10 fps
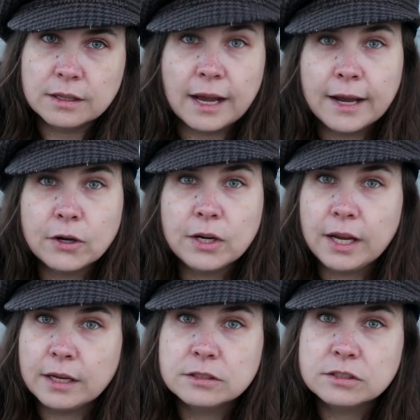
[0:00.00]
The Iron
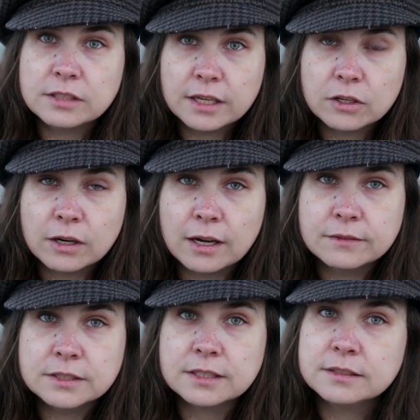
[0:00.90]
Age
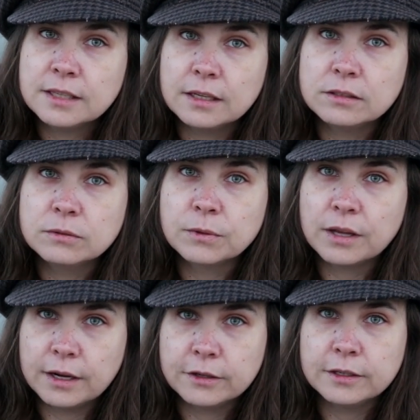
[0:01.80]
statecraft to contend
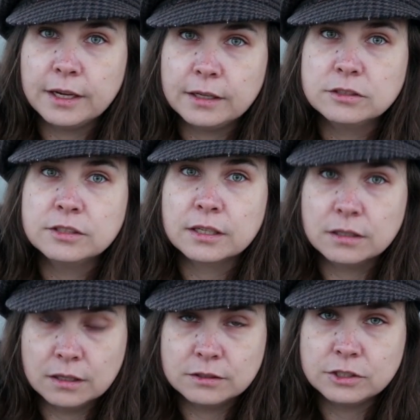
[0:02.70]
with Iron Age
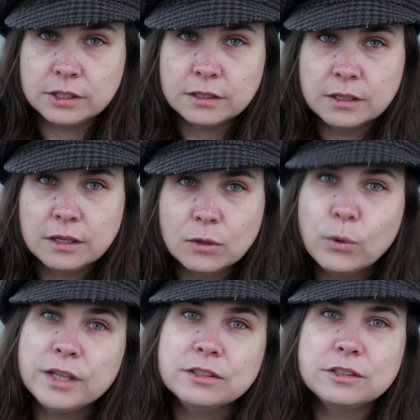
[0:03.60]
technology,
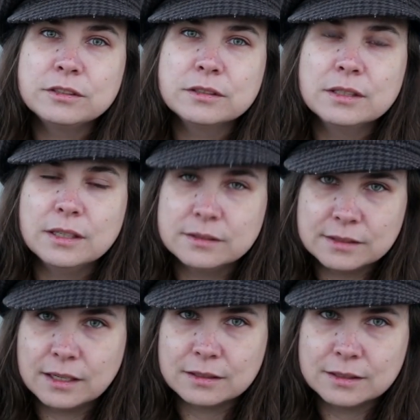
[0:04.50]
which,
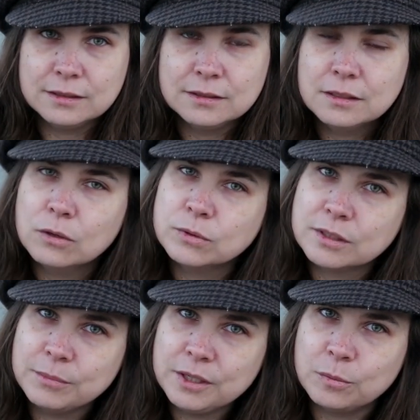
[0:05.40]
incidentally,
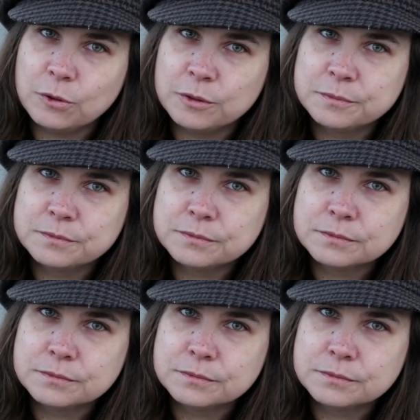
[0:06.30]
was unbeatable.